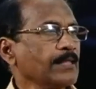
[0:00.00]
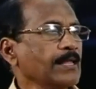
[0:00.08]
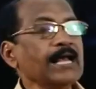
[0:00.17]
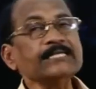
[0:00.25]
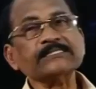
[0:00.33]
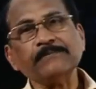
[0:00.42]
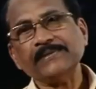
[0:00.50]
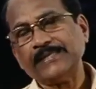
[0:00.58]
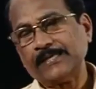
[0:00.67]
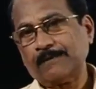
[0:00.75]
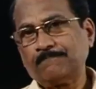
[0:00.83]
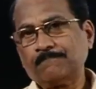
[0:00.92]
as a
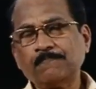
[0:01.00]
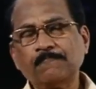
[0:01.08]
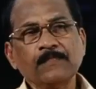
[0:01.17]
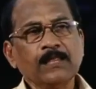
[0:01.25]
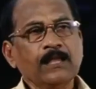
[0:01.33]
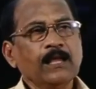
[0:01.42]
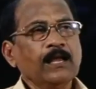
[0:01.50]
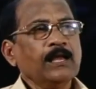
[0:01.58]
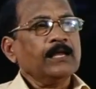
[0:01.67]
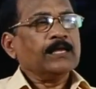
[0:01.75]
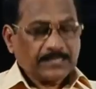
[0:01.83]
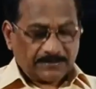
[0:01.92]
media.
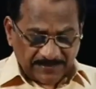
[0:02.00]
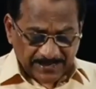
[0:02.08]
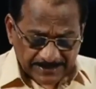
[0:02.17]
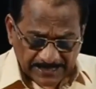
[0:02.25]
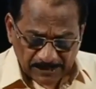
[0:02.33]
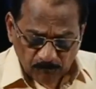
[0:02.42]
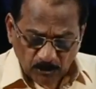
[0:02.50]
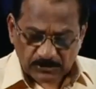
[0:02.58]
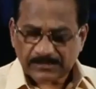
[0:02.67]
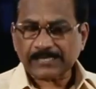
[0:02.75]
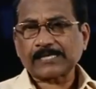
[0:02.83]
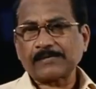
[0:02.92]
The very same was
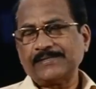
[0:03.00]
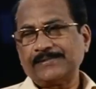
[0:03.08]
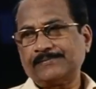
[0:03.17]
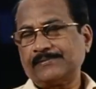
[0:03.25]
recommended.